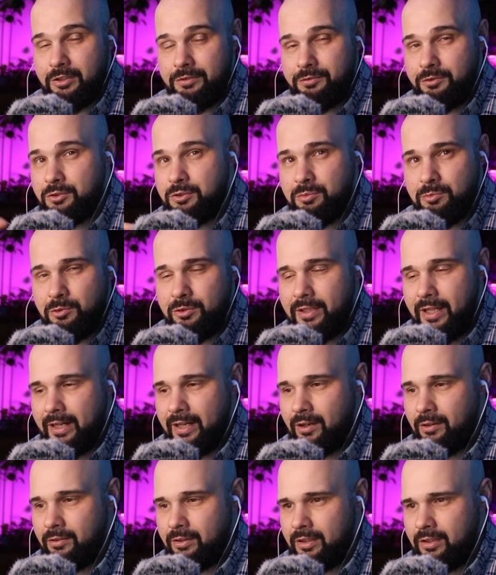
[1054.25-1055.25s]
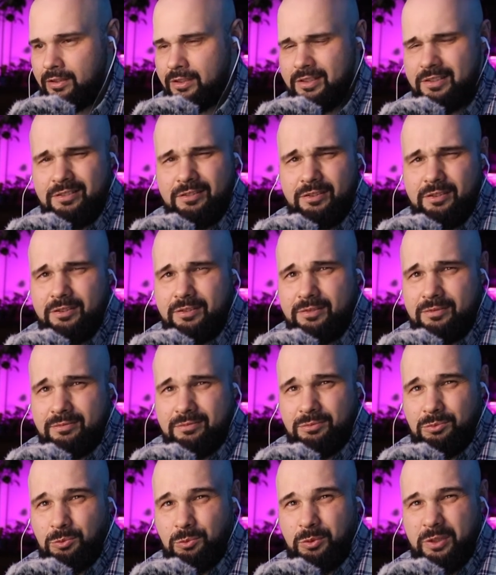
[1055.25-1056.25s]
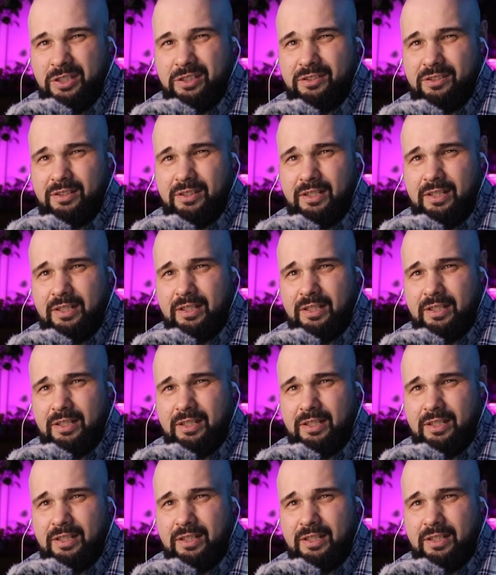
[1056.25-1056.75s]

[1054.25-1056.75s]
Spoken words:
If you smooth that out, it just looks weird.